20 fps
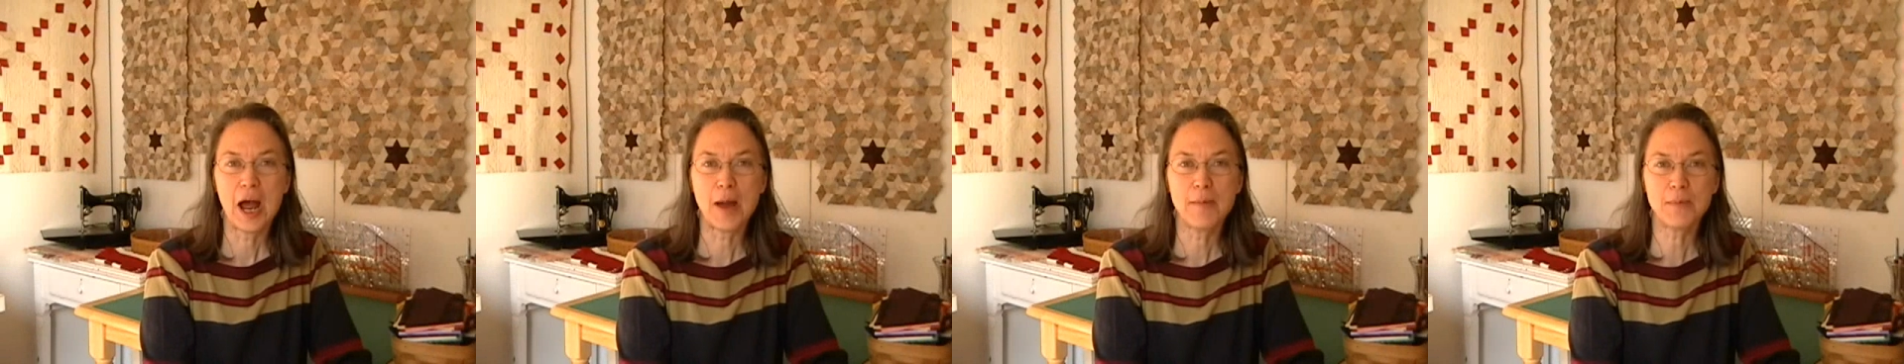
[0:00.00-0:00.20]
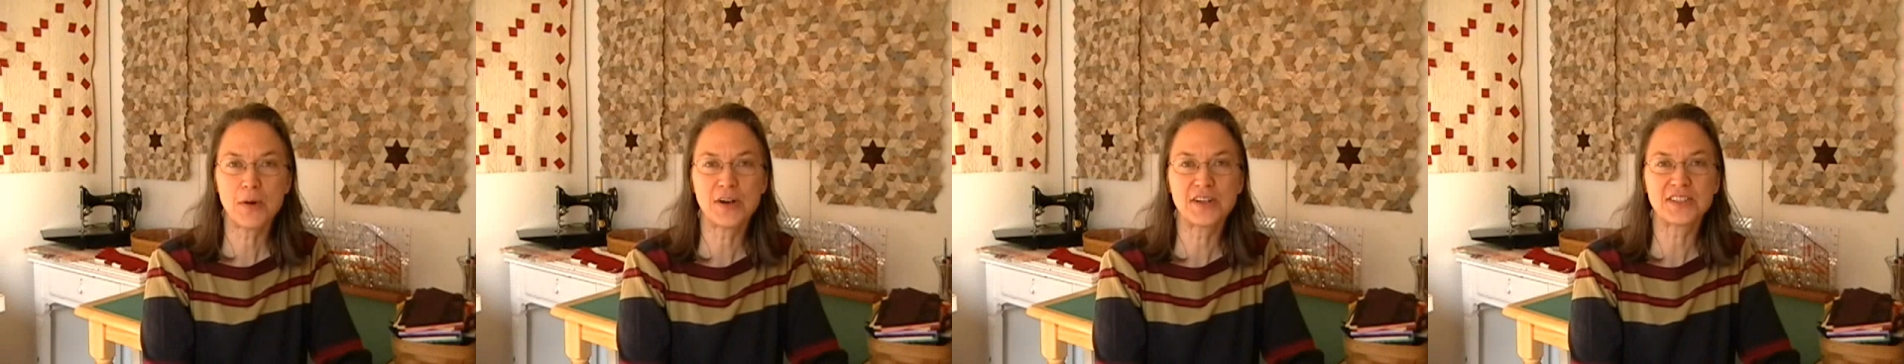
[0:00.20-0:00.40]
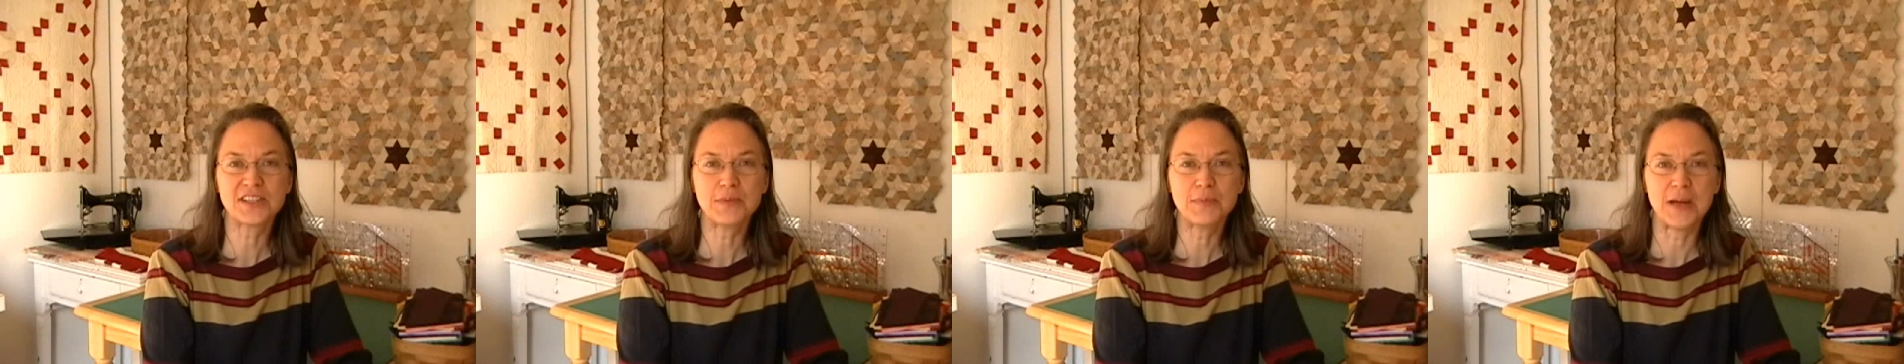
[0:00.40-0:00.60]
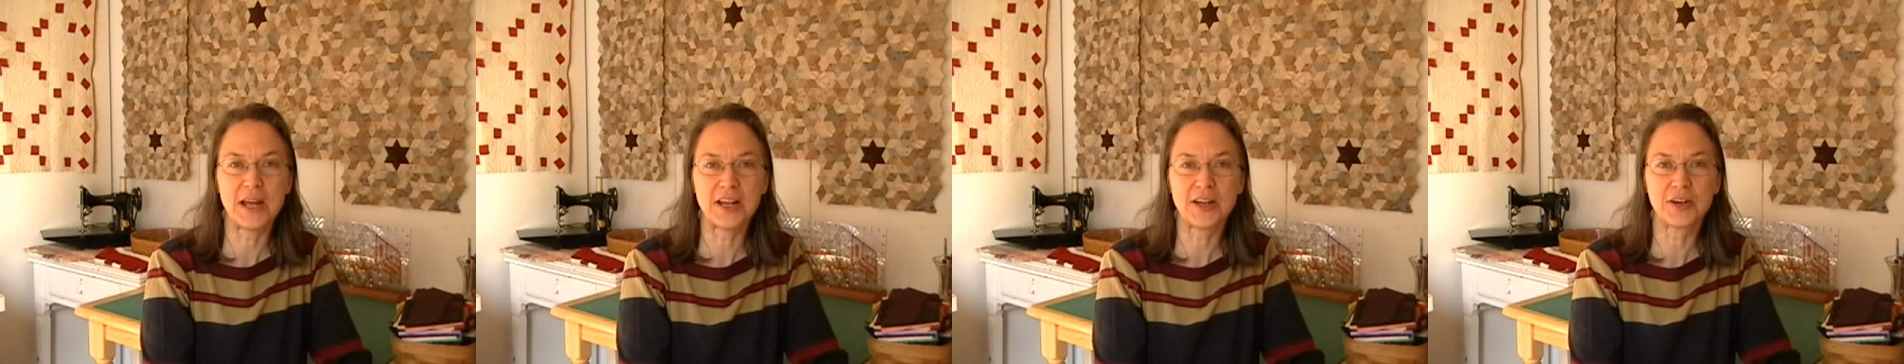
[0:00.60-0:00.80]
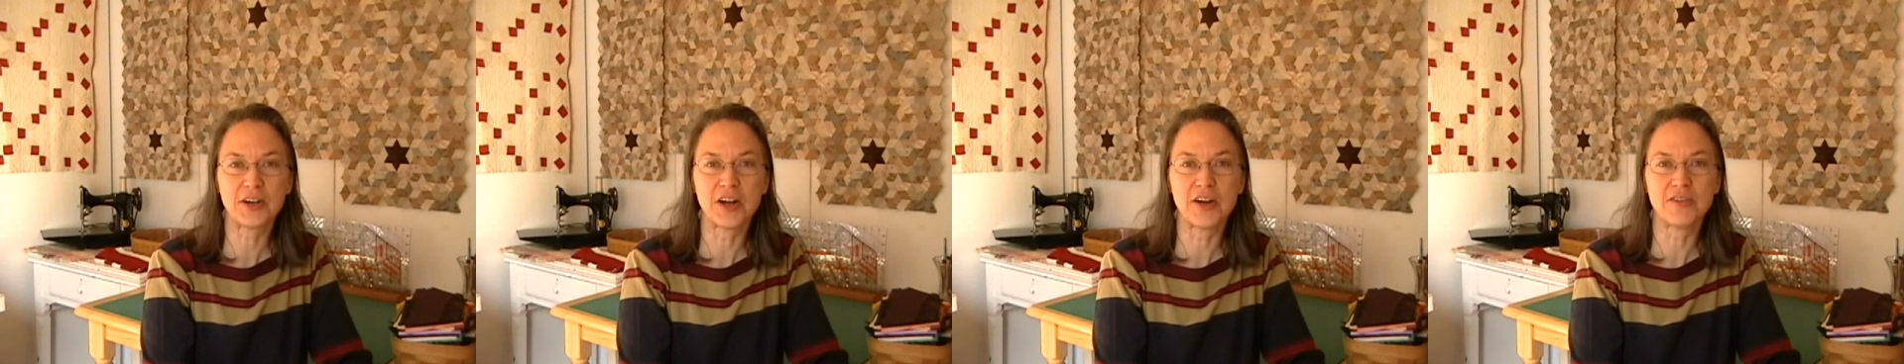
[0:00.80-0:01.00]
I'm Marci
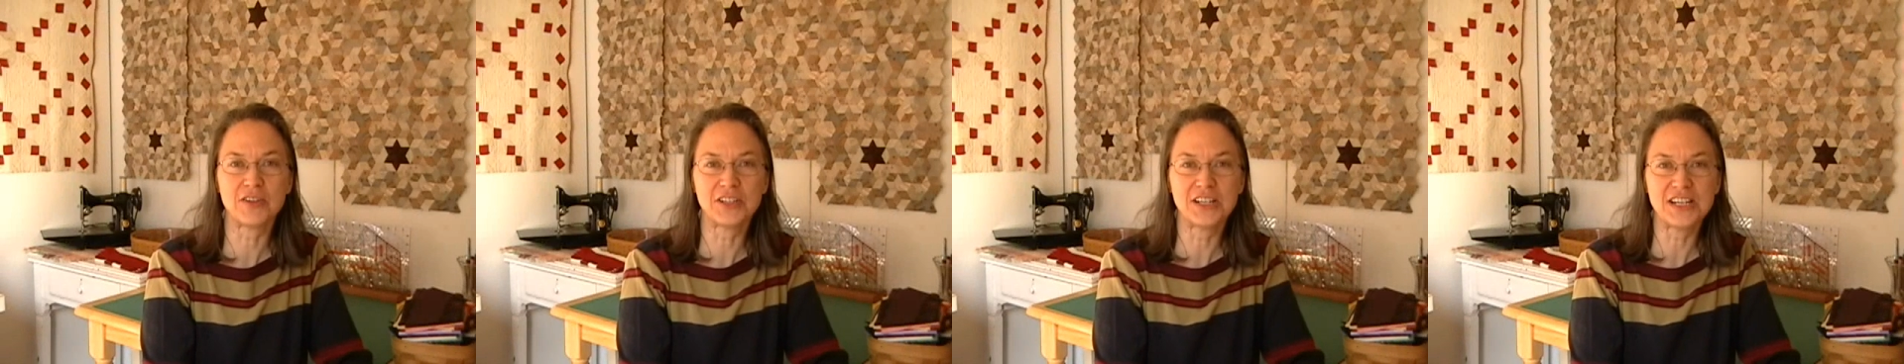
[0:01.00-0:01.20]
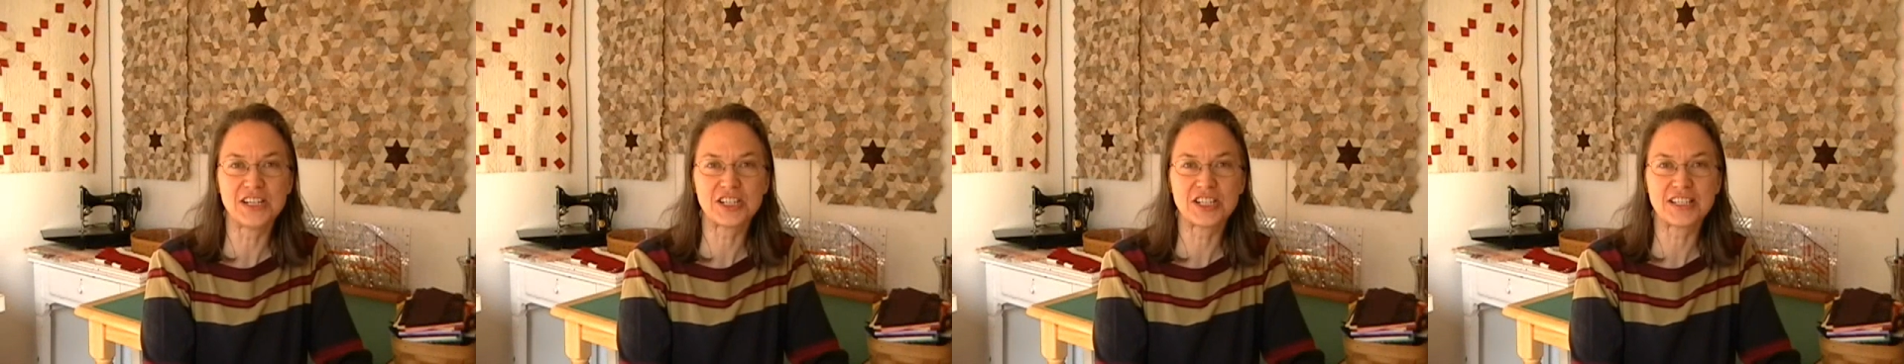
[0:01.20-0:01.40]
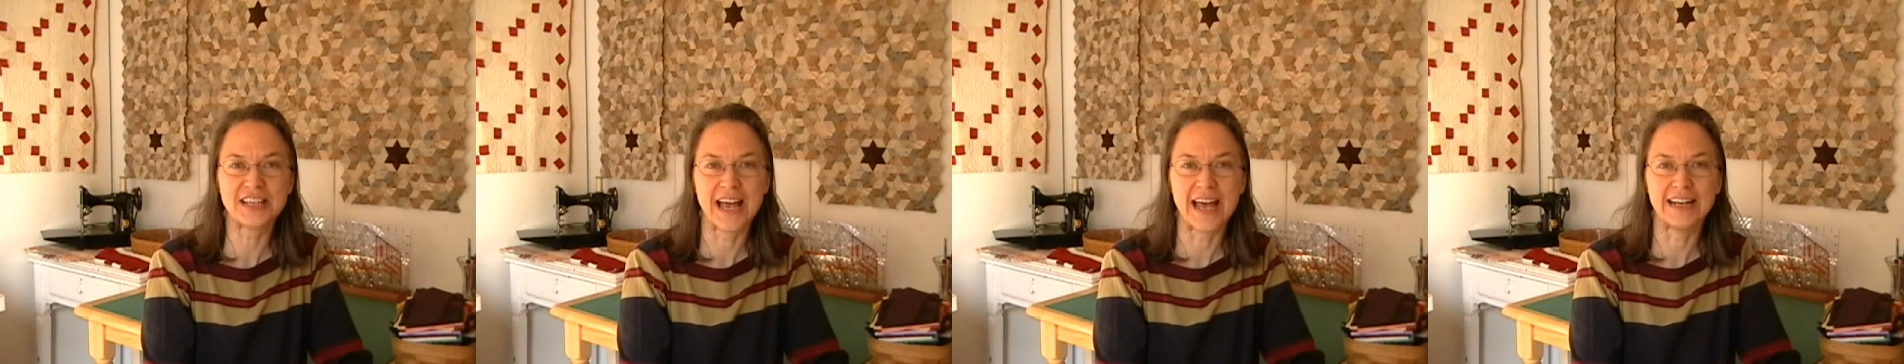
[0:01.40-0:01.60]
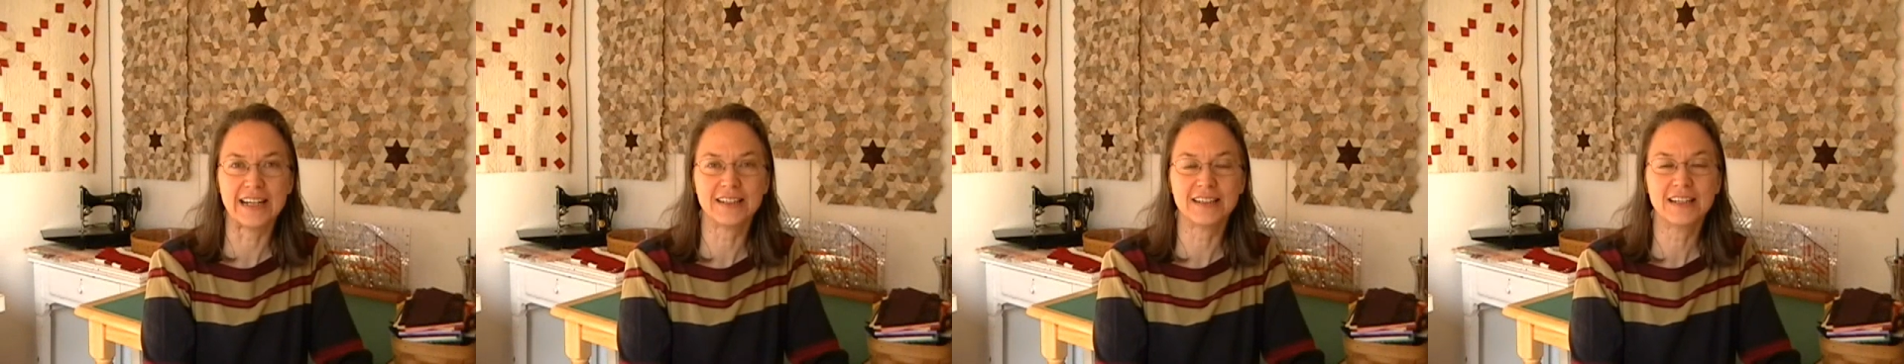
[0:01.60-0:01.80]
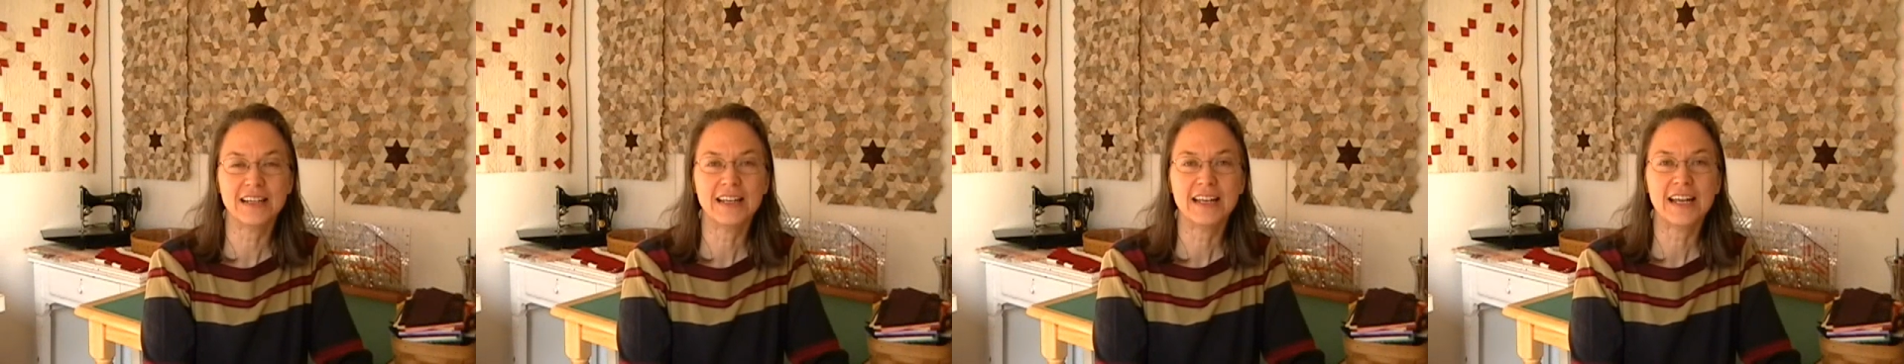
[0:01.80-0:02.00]
Baker of Alicia's
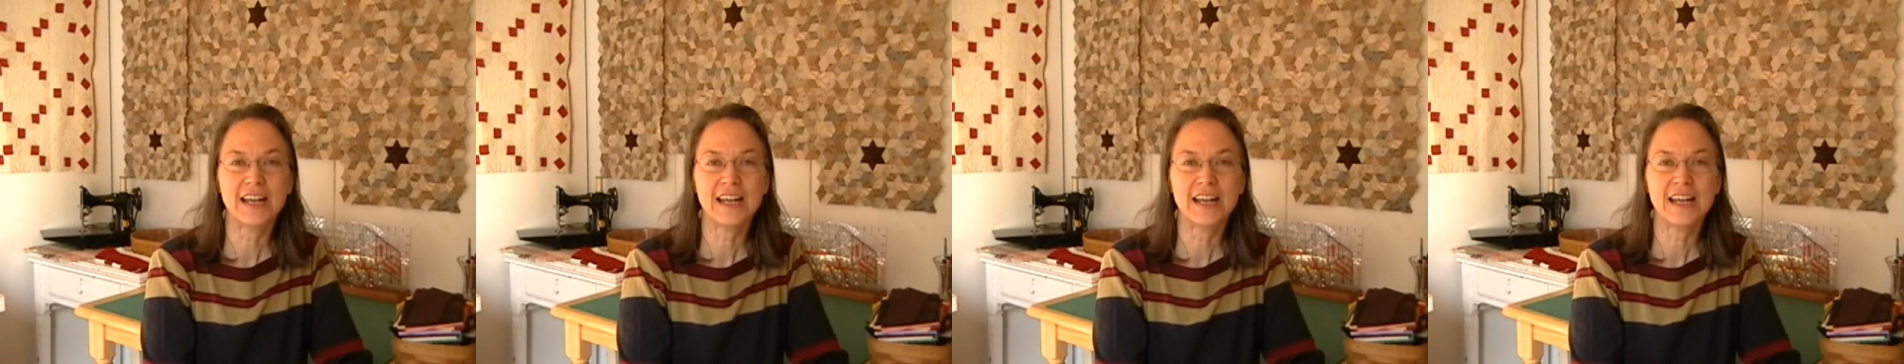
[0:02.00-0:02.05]
Attic,